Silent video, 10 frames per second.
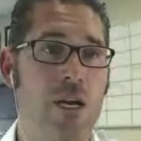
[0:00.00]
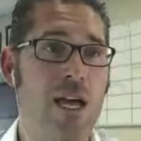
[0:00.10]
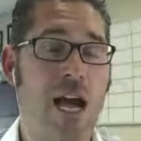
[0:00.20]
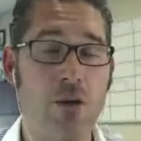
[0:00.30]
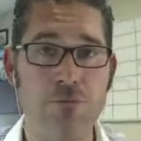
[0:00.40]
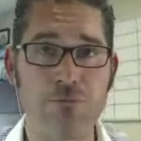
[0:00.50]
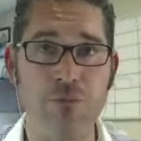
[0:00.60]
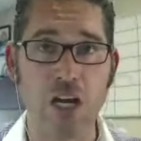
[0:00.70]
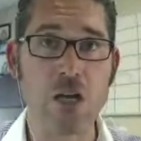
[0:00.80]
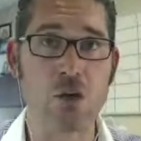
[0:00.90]
How
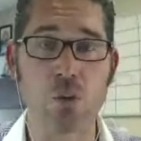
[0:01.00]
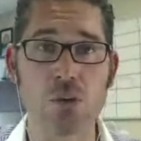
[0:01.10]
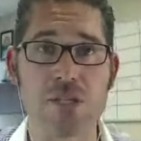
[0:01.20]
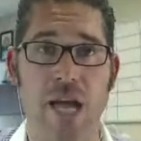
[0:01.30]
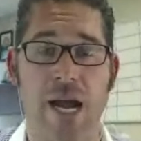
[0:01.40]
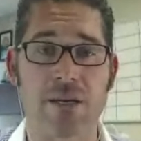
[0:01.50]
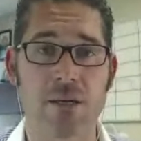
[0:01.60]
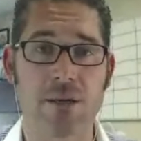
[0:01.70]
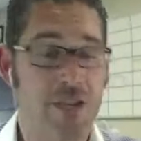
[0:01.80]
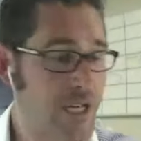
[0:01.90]
fucking cool is that?
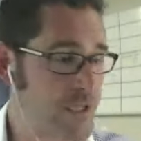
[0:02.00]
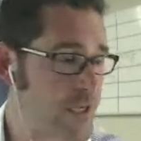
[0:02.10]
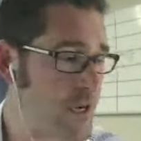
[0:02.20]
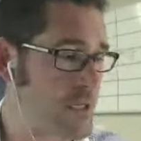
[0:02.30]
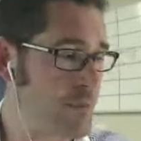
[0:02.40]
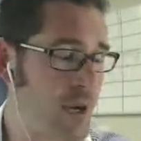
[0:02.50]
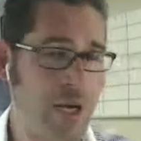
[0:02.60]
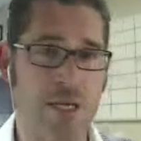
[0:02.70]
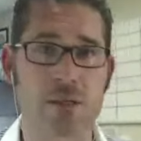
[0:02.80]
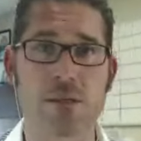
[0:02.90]
Then I get to talk to
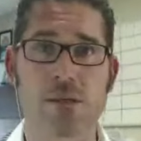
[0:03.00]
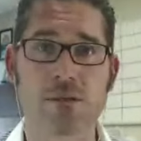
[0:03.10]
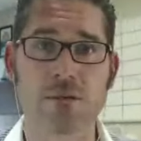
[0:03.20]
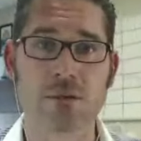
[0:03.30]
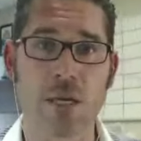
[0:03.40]
Bonnie. I